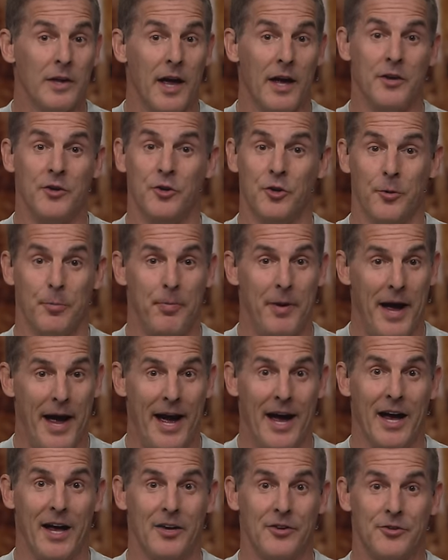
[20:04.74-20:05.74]
let your
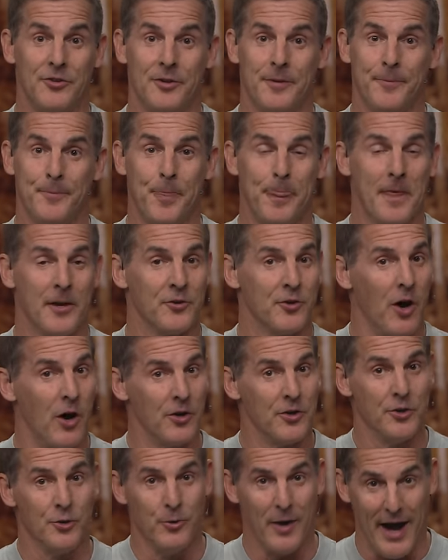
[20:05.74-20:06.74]
past
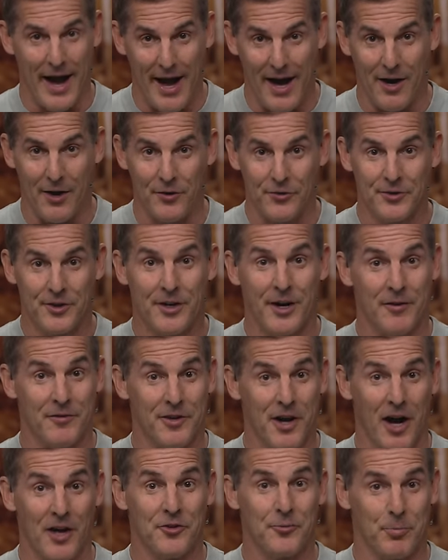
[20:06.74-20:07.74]
talk you out of
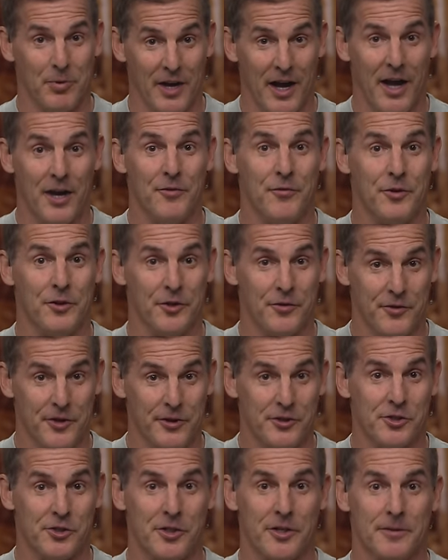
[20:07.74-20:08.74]
God's plan for your
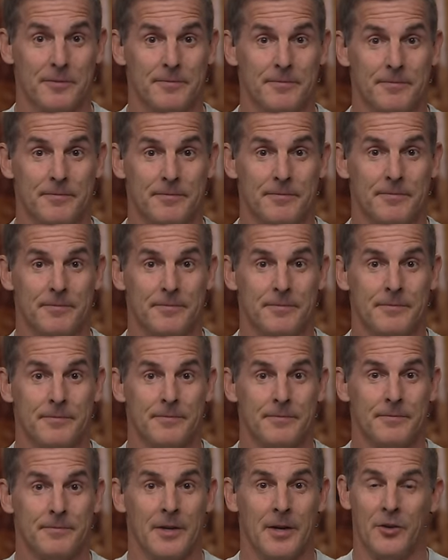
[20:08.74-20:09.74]
future.
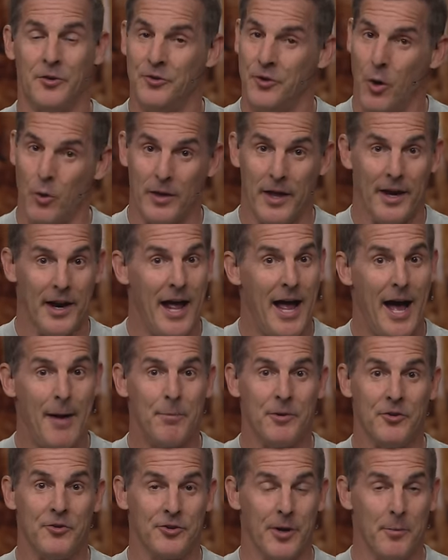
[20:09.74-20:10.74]
Don't let it
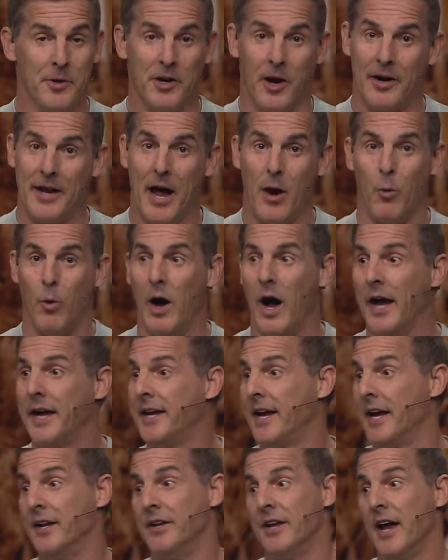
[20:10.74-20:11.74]
happen. Some of you go, now, well, I
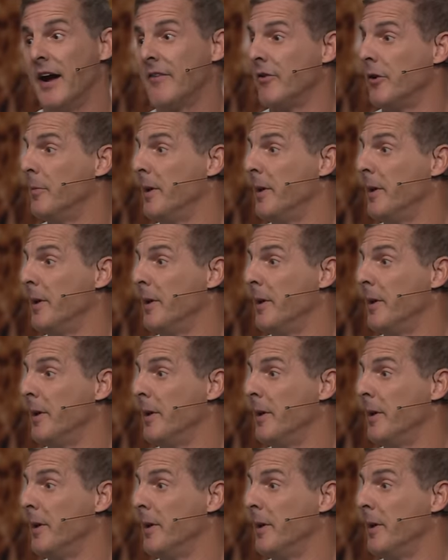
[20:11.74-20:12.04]
can never